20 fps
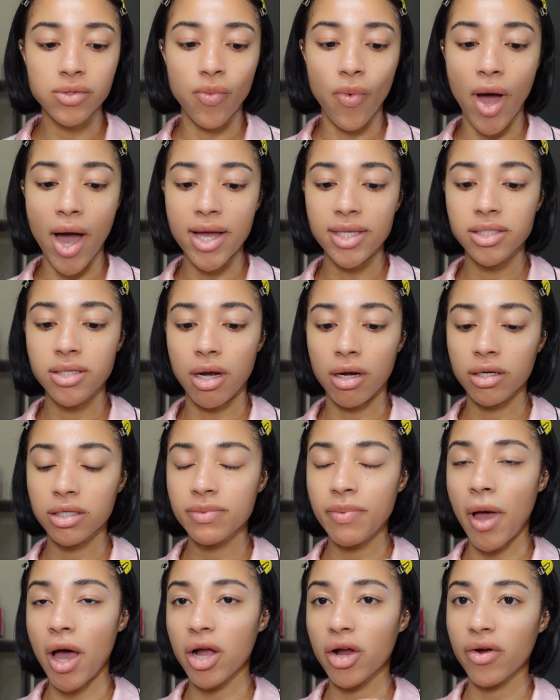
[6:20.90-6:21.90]
Wide Dark
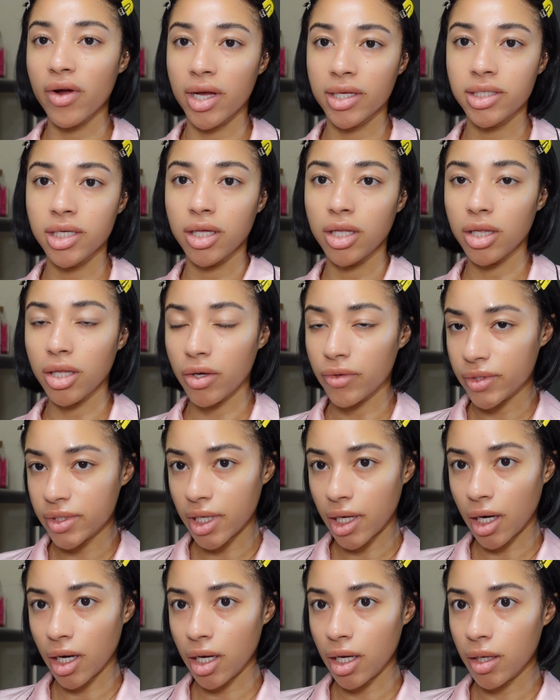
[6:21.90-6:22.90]
Spot Correcting Glow
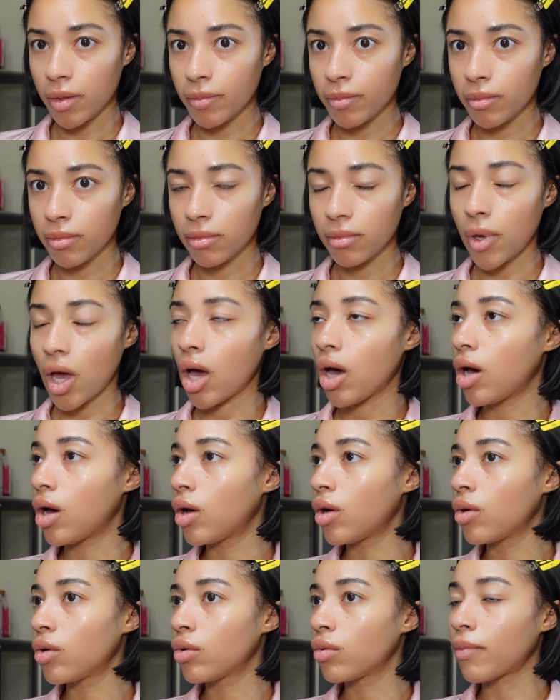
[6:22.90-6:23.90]
Serum.
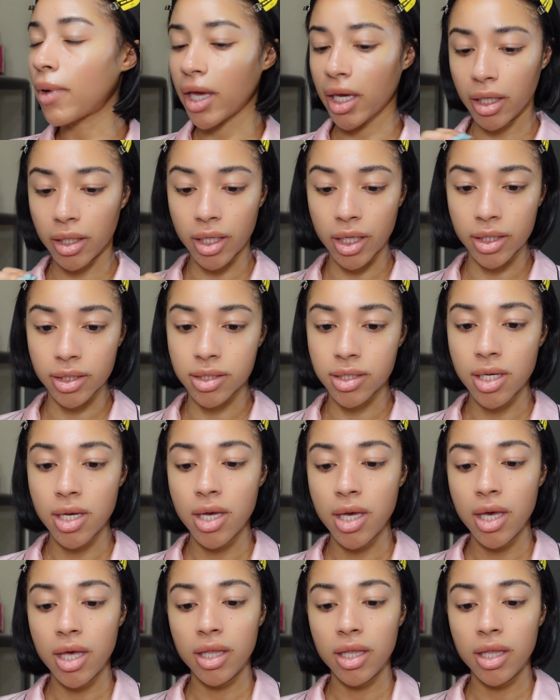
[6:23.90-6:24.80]
Oh my goodness.